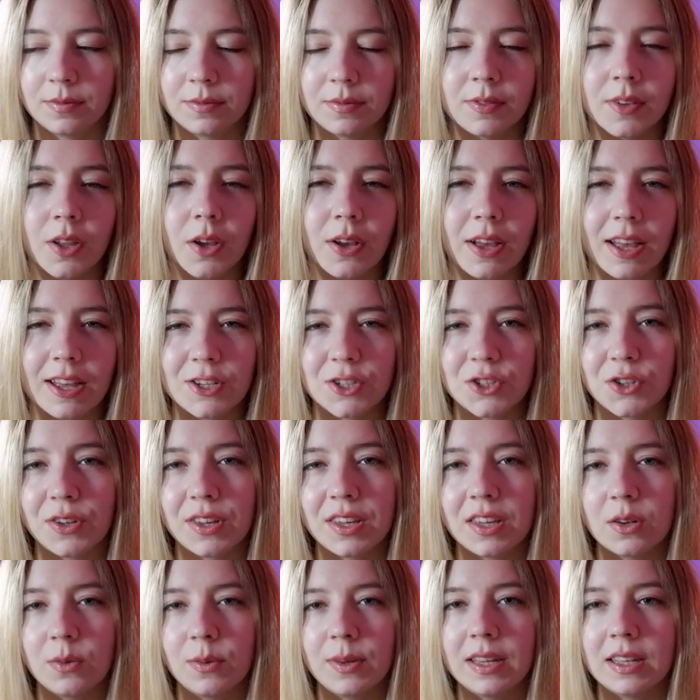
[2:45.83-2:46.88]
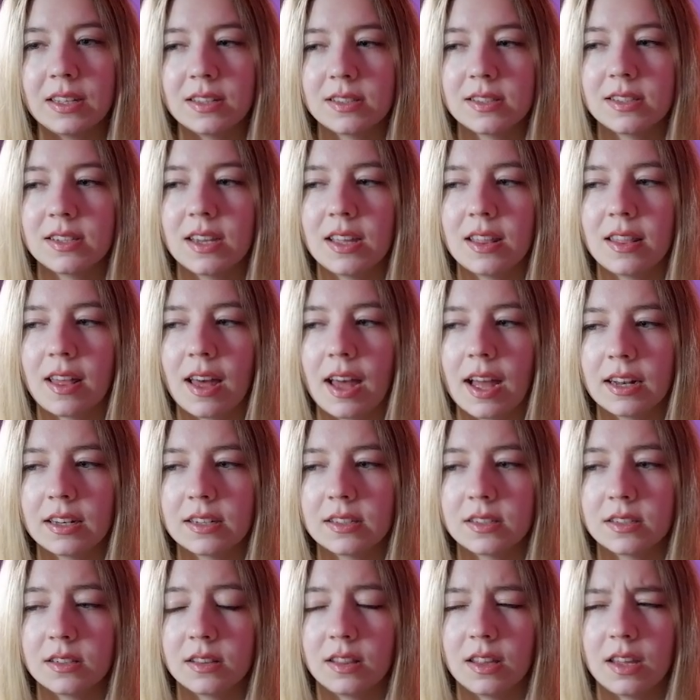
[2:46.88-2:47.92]
Okay, so here we can see that
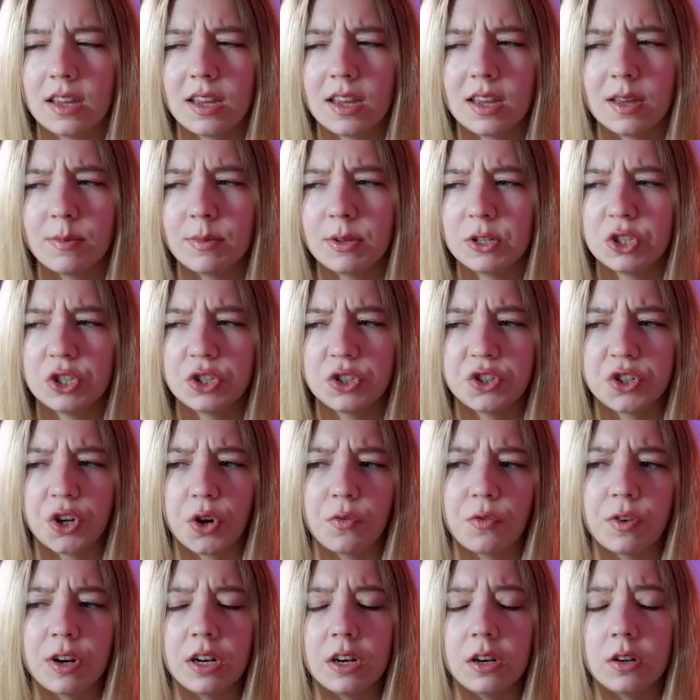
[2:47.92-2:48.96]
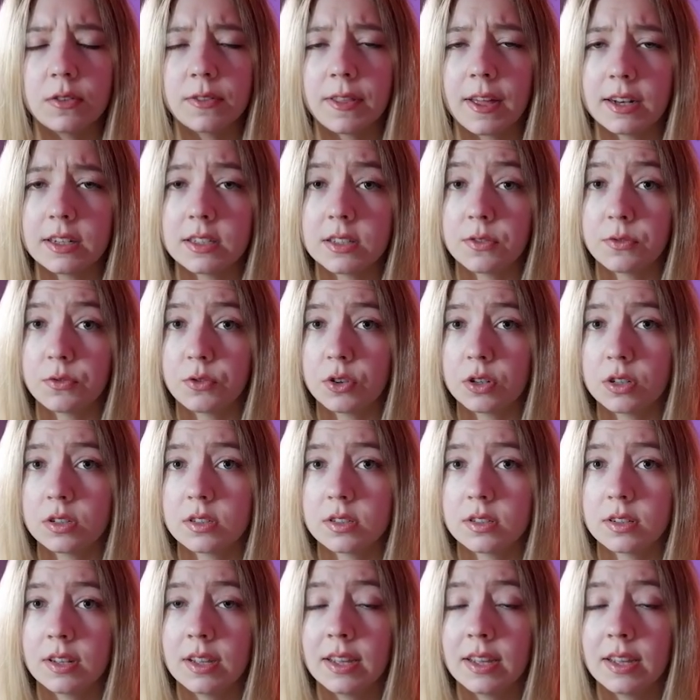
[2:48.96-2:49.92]
the images don't really look that different.